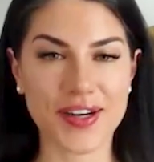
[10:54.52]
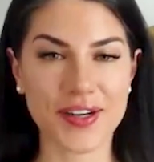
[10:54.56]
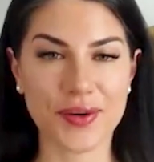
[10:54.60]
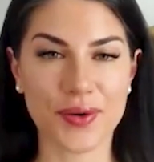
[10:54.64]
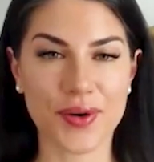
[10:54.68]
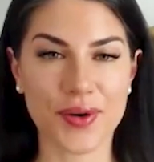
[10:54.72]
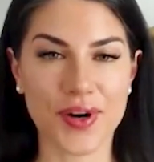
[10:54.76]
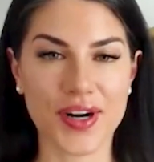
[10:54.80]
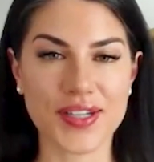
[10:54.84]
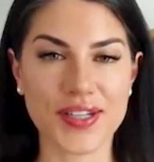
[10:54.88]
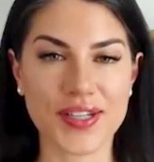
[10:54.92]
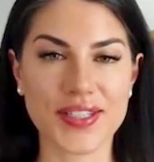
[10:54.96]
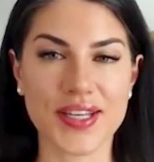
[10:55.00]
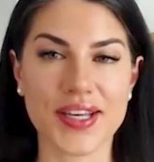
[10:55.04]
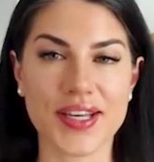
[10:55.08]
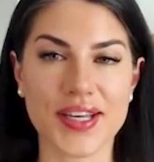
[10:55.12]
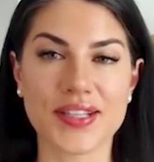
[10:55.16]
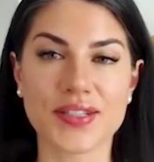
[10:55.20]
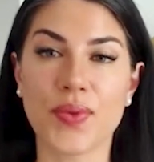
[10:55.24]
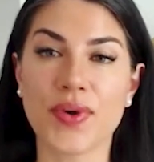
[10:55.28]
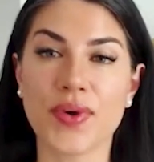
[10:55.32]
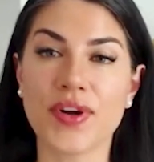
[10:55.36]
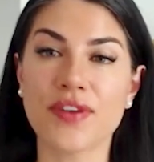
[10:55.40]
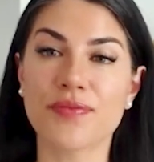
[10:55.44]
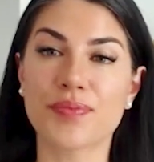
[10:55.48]
course
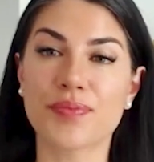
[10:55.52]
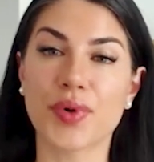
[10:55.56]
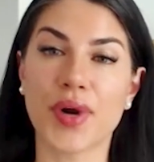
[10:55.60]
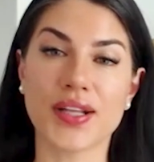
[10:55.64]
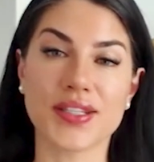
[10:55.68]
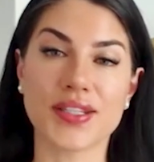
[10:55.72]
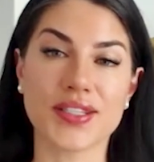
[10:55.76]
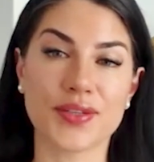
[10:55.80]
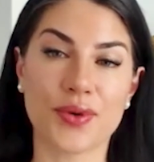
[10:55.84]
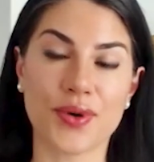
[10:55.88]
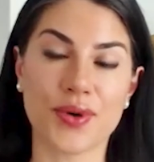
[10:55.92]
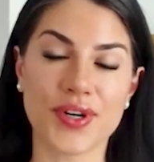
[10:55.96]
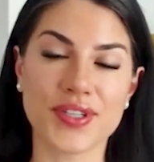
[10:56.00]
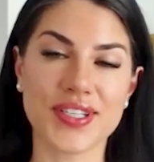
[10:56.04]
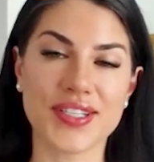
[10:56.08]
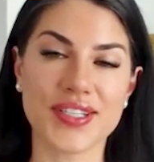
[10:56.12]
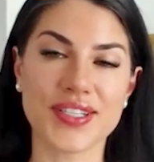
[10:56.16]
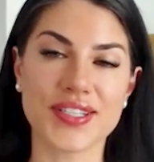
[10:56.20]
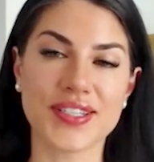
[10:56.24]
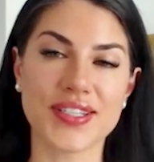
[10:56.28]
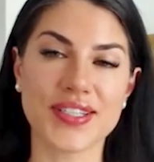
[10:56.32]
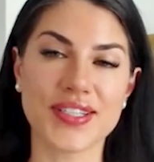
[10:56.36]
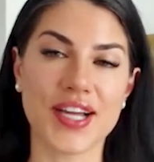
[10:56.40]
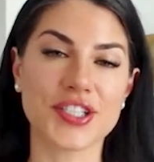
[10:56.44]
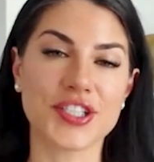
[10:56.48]
is one of Brett's
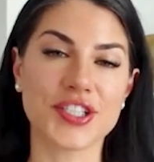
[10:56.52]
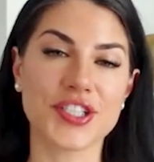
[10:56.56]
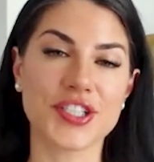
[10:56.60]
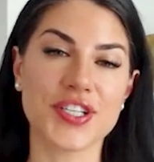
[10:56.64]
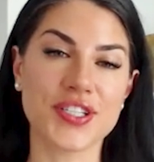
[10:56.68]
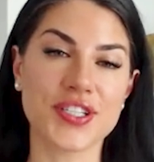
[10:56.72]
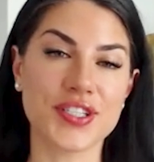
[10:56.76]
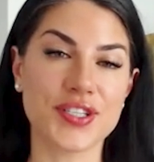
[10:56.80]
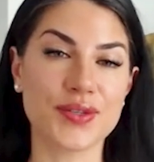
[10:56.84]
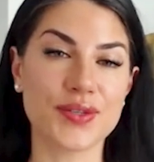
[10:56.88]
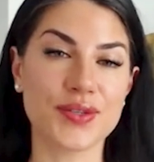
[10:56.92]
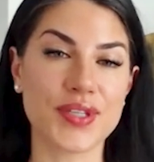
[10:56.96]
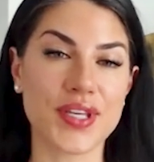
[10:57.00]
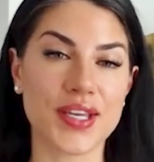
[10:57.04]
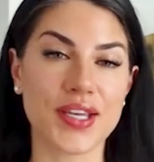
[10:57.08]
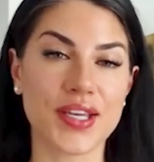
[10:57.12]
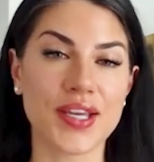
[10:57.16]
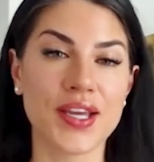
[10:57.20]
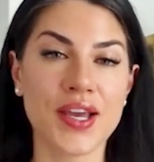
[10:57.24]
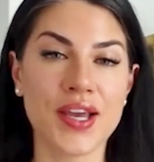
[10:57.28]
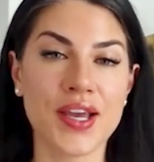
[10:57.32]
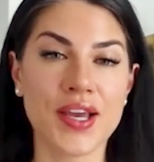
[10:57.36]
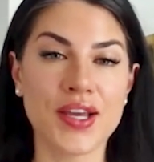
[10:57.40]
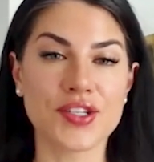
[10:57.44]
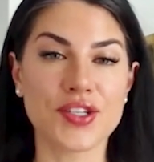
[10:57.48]
courses that she's using
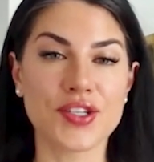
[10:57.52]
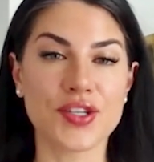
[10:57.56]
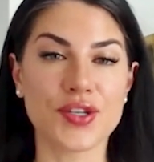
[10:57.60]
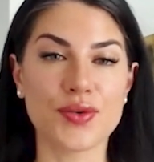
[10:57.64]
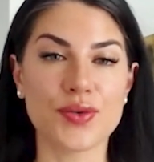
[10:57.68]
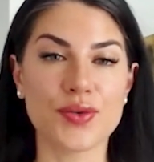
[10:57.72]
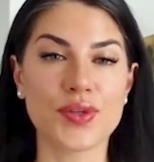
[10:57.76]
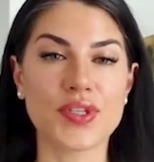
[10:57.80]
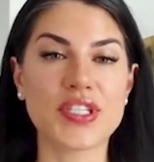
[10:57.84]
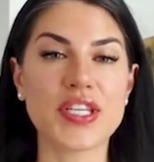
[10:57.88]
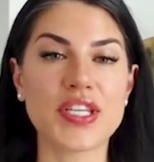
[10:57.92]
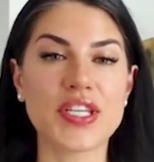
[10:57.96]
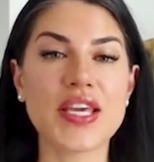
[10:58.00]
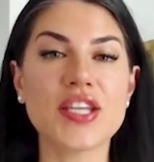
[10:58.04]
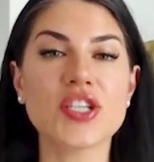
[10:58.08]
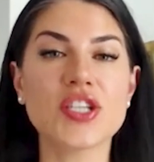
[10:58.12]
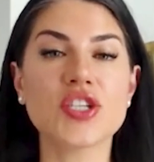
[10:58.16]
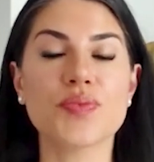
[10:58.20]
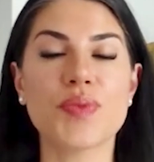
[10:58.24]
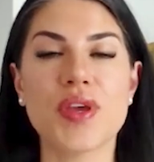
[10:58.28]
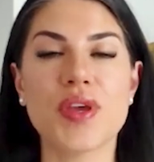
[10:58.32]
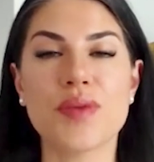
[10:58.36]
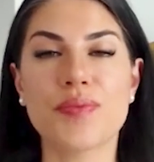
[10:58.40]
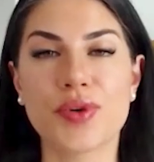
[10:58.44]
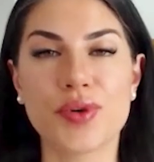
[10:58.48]
to
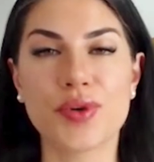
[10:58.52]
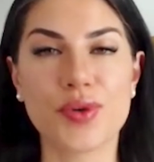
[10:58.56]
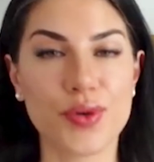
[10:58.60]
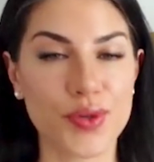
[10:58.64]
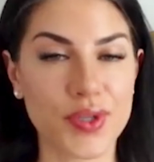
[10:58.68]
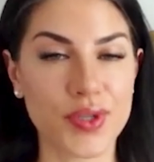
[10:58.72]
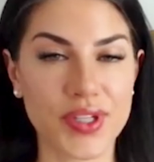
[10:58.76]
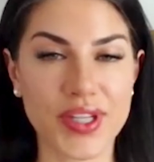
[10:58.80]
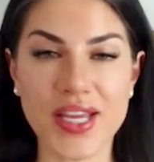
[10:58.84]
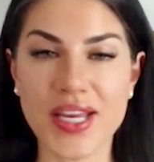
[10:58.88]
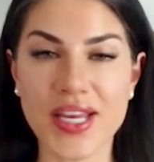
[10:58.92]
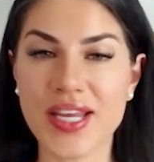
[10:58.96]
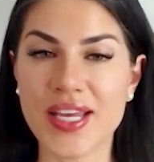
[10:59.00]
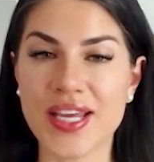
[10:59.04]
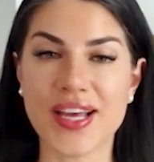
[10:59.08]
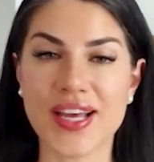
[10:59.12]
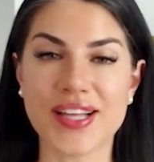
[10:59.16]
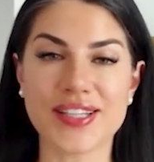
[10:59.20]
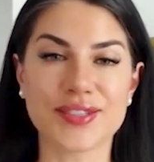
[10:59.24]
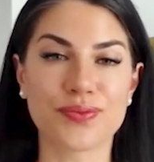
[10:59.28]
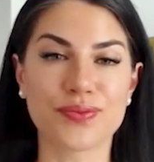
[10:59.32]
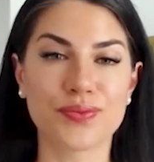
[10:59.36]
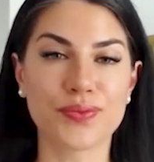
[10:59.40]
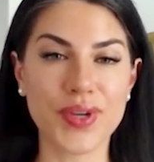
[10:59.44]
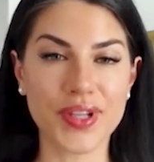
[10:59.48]
teach people Kundalini.
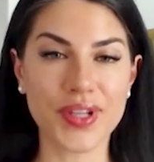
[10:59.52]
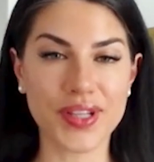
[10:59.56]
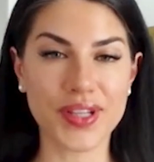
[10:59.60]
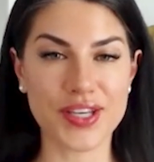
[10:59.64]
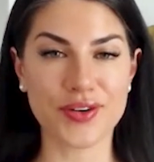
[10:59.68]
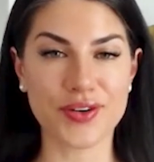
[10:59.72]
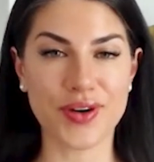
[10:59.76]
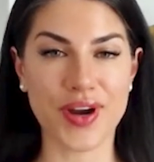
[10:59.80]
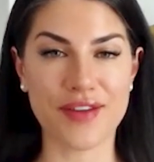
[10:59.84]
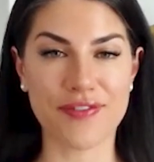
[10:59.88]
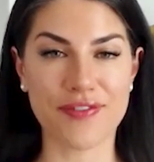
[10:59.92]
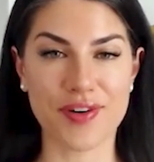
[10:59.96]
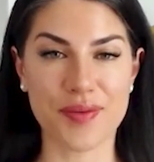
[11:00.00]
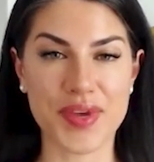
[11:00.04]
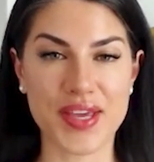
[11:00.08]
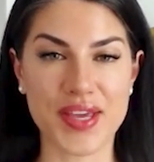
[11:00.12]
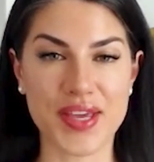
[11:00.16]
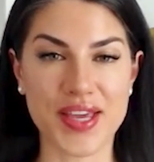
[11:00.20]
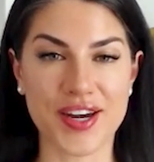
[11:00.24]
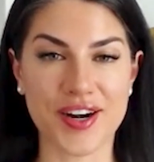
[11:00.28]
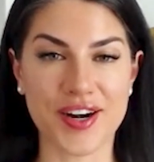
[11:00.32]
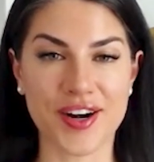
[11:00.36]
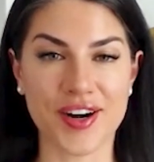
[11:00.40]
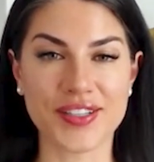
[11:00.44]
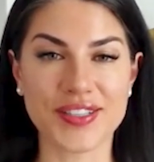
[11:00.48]
It's really great for
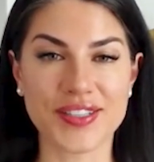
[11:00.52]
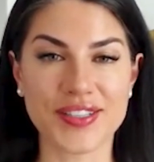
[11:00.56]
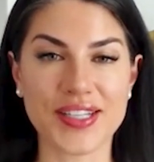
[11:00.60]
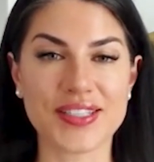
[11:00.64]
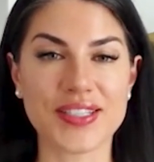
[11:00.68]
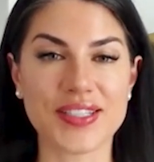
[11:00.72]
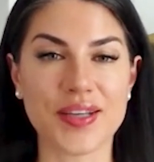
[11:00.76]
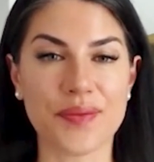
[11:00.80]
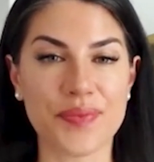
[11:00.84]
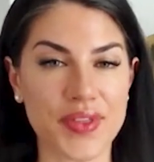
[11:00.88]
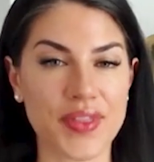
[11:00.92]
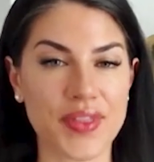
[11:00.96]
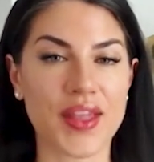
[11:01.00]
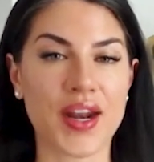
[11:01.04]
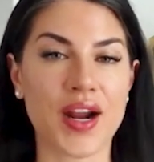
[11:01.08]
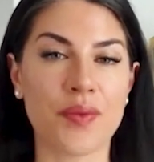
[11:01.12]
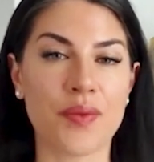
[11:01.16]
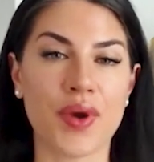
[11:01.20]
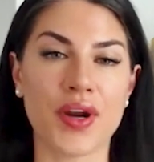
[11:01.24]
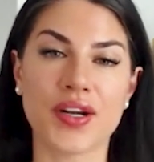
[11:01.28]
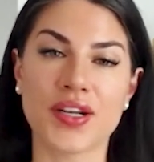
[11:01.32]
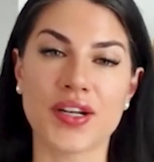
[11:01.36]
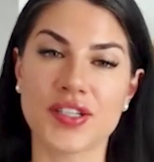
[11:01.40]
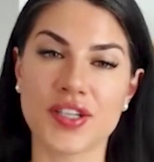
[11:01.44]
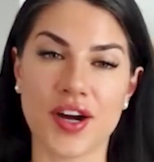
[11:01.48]
beginners. It's something that I
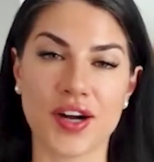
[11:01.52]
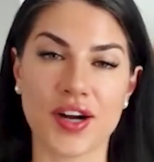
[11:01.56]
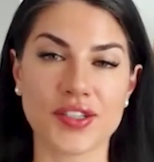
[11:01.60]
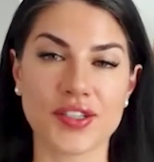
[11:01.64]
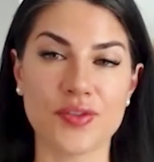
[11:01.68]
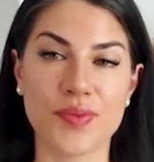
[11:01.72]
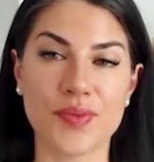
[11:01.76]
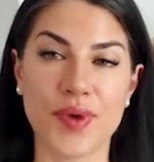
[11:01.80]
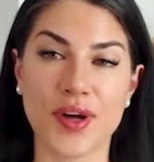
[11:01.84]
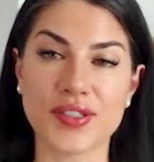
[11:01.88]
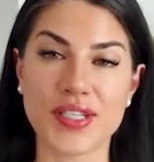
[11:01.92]
wanted to talk to you about